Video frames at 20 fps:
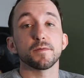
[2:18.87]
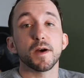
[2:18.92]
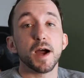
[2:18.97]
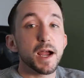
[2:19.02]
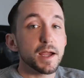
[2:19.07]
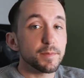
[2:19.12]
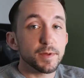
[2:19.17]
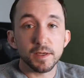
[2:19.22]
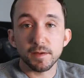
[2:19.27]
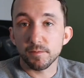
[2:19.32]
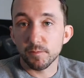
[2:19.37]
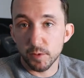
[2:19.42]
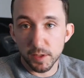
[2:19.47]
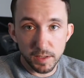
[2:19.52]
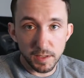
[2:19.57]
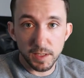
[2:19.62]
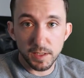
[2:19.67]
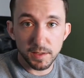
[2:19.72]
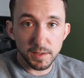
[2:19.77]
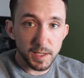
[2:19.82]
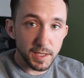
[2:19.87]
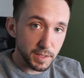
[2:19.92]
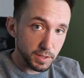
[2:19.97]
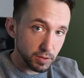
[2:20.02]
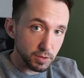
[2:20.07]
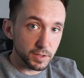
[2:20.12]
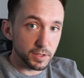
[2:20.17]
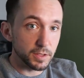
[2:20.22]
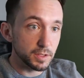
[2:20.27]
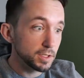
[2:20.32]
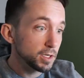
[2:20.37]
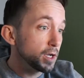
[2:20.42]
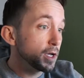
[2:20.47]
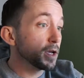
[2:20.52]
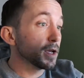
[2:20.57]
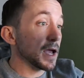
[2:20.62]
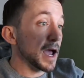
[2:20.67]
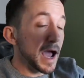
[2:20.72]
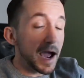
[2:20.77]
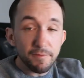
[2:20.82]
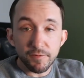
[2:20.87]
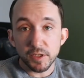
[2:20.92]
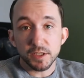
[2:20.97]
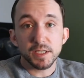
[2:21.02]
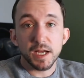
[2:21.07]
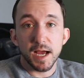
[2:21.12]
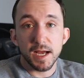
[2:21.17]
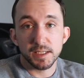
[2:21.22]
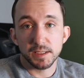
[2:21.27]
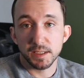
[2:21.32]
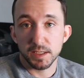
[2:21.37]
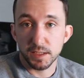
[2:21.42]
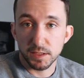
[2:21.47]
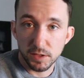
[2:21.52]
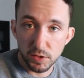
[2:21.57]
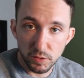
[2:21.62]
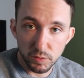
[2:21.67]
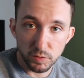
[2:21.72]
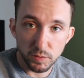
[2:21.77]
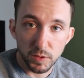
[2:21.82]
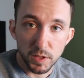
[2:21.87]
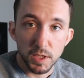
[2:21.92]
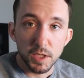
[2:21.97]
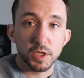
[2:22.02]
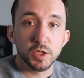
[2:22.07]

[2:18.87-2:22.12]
vibing with it that you're advertising to.